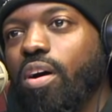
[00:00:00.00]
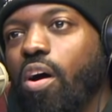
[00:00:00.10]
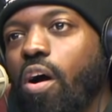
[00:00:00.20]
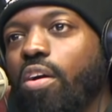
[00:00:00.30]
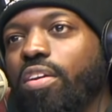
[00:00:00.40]

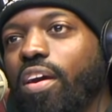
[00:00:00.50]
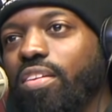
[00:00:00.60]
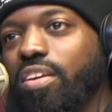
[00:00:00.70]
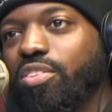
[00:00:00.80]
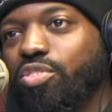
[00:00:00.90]
R.
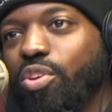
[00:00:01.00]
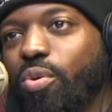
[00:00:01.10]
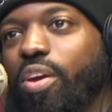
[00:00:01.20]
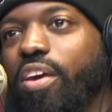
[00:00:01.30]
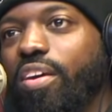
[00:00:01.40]
Kelly is
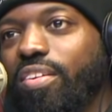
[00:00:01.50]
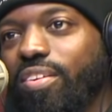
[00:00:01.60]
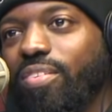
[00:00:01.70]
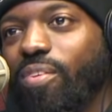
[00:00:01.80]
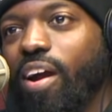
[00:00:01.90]
still here,
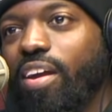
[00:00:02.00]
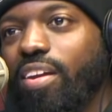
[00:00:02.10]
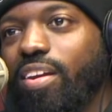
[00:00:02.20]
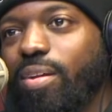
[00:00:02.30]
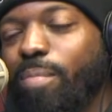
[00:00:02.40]
right?
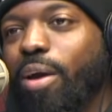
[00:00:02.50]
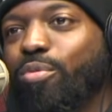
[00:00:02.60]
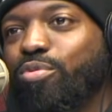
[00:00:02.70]
Michael